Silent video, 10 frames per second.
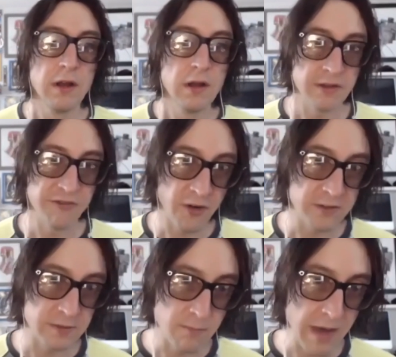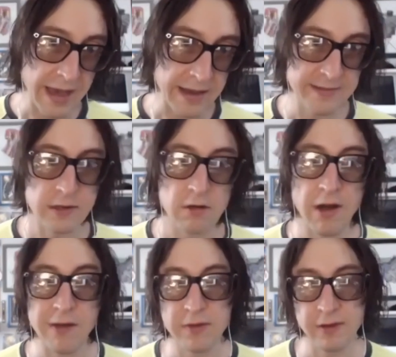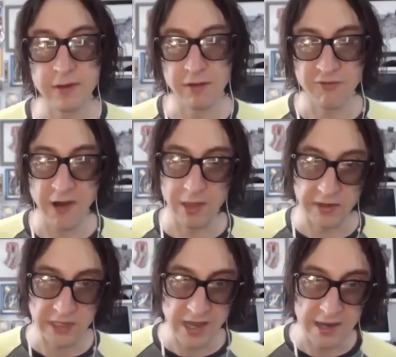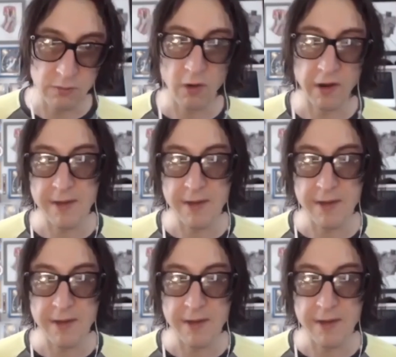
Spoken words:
The first Macs didn't arrive until the following January at